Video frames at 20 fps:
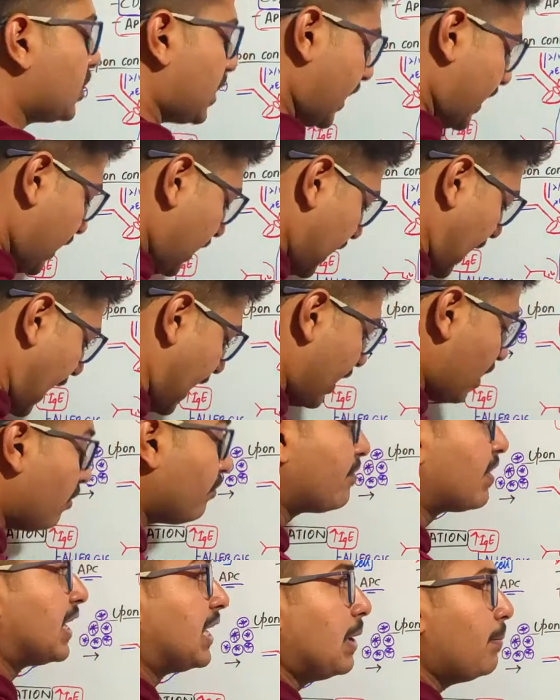certain kind
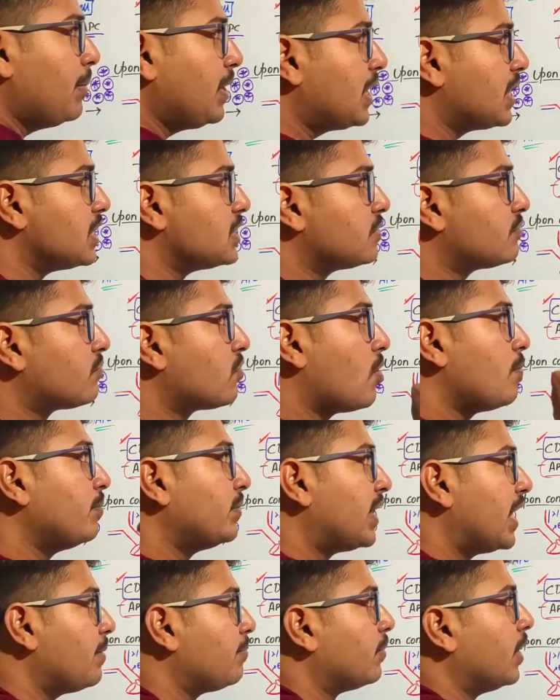of chemicals
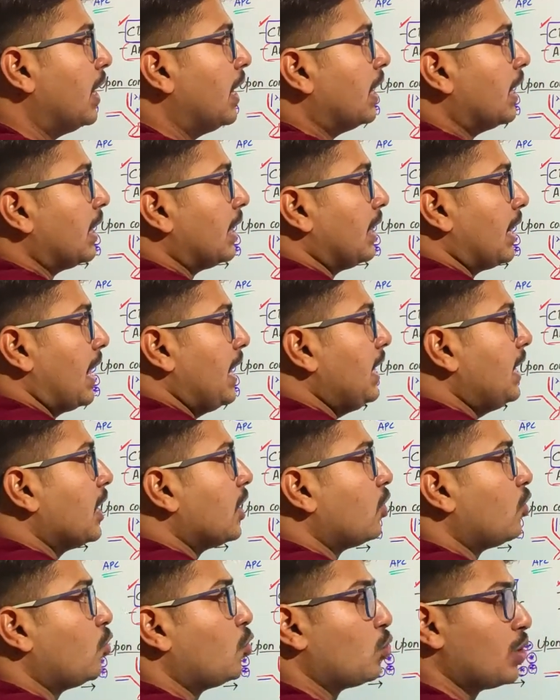from them,
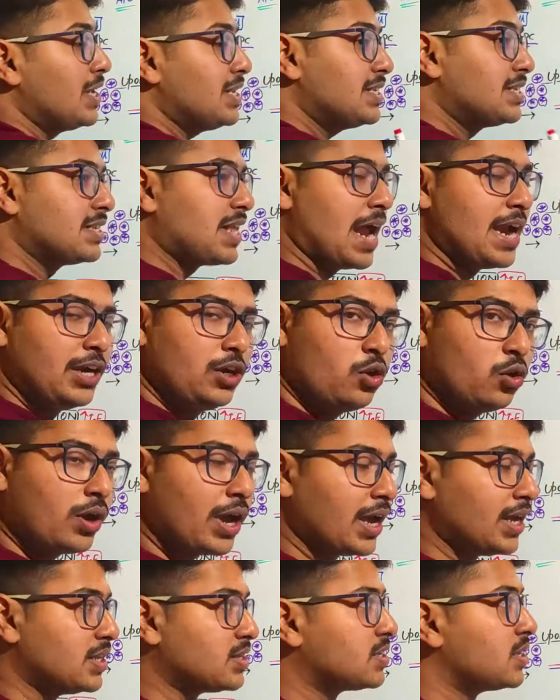like known as
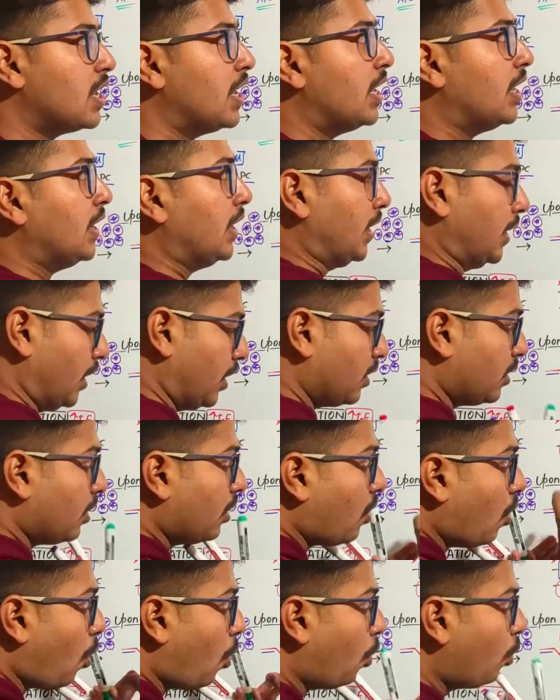cytokines.
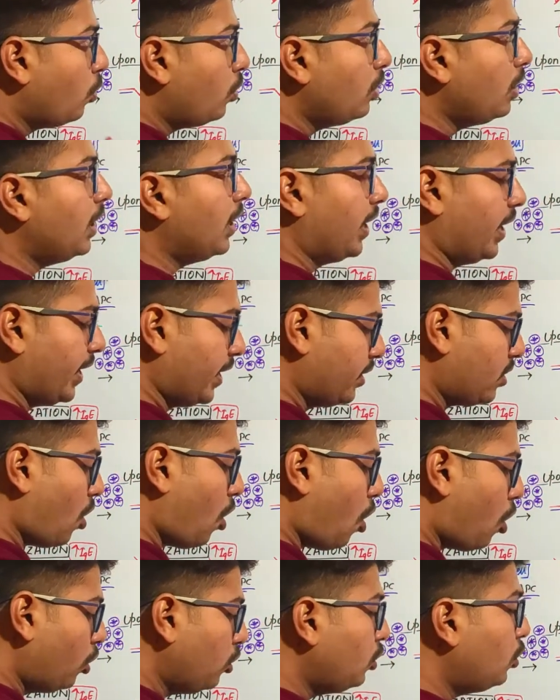
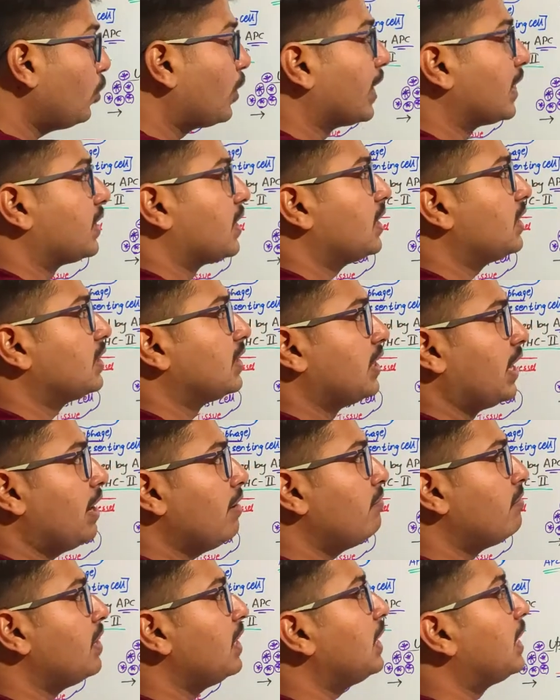All together
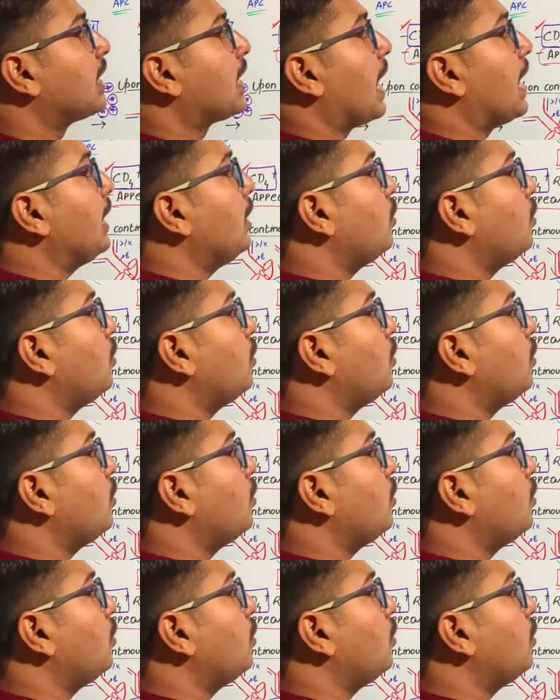they will try